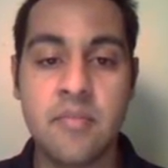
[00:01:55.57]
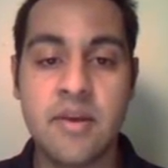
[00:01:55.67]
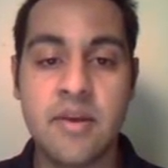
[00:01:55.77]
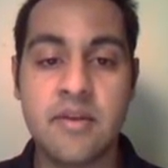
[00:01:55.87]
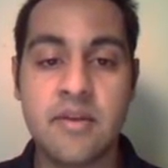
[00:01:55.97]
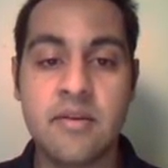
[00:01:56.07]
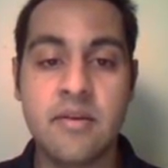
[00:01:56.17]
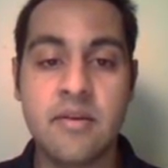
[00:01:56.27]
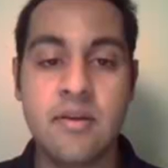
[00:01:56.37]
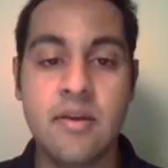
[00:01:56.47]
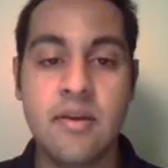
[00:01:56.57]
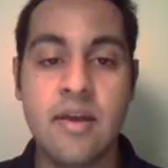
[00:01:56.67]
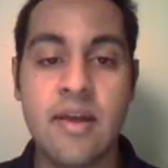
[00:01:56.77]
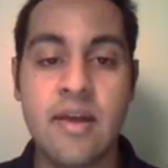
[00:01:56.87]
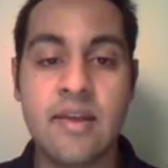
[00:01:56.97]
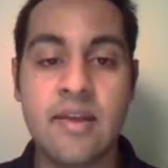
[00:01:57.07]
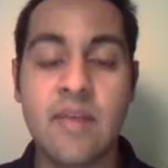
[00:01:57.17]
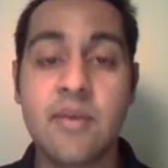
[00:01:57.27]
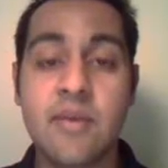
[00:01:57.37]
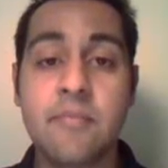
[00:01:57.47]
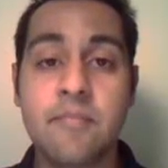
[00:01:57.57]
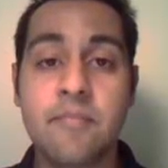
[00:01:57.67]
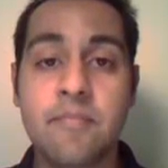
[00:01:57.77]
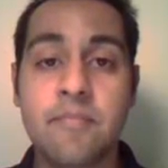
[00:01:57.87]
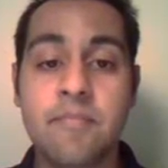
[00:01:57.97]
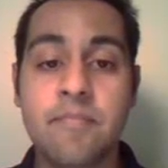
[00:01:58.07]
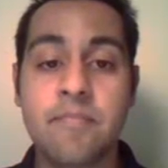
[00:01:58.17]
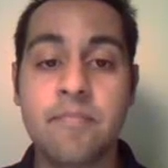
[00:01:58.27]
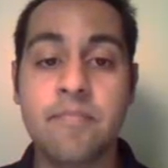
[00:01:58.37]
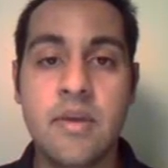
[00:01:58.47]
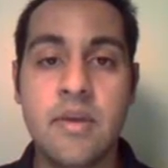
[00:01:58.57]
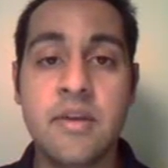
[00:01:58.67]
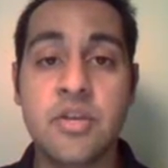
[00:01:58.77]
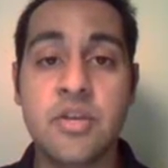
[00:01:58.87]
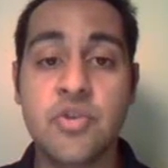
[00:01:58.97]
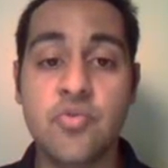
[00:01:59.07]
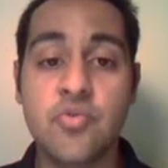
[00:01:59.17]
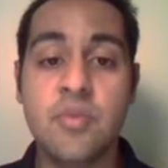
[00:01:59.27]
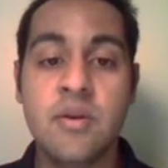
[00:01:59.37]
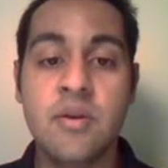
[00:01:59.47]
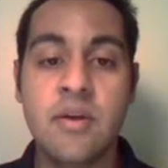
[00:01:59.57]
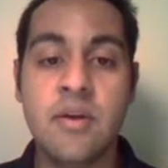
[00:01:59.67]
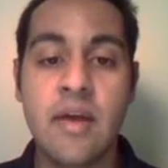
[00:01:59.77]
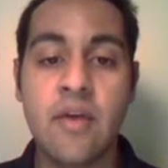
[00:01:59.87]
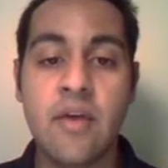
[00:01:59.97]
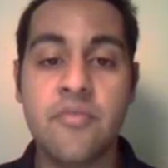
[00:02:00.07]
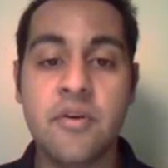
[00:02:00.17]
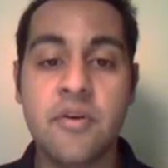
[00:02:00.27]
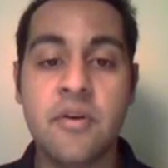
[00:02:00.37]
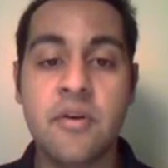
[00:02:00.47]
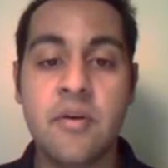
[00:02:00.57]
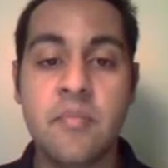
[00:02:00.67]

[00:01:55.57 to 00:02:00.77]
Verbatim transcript: beta, and gamma. In a cube, alpha,